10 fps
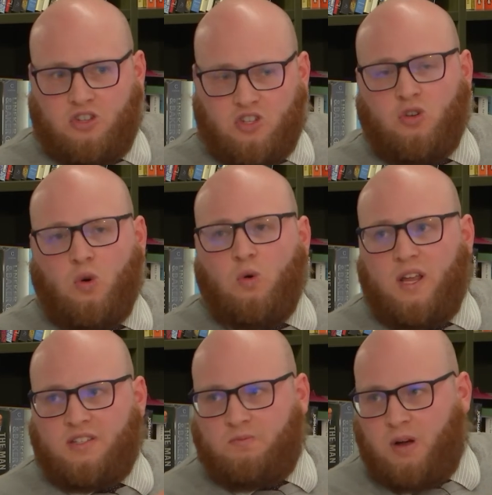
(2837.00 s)
the
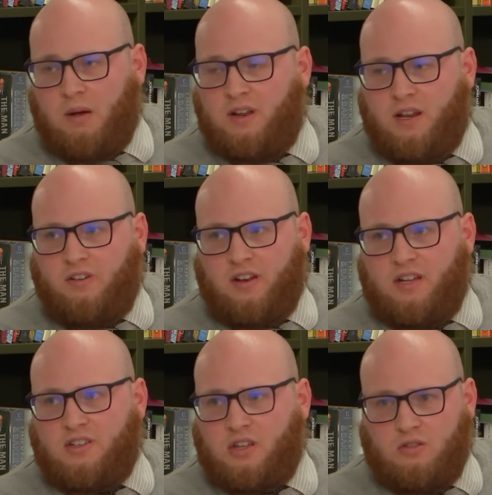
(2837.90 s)
school is publicly
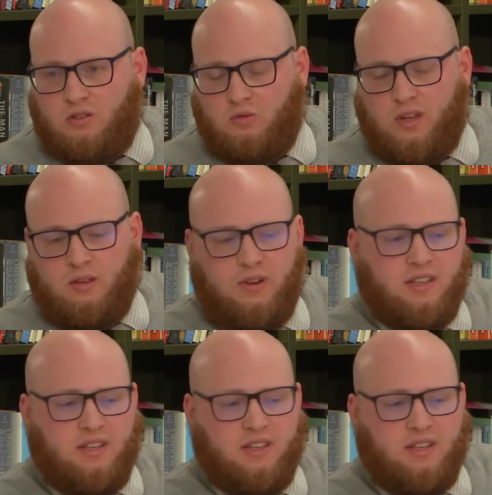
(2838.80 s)
funded, so we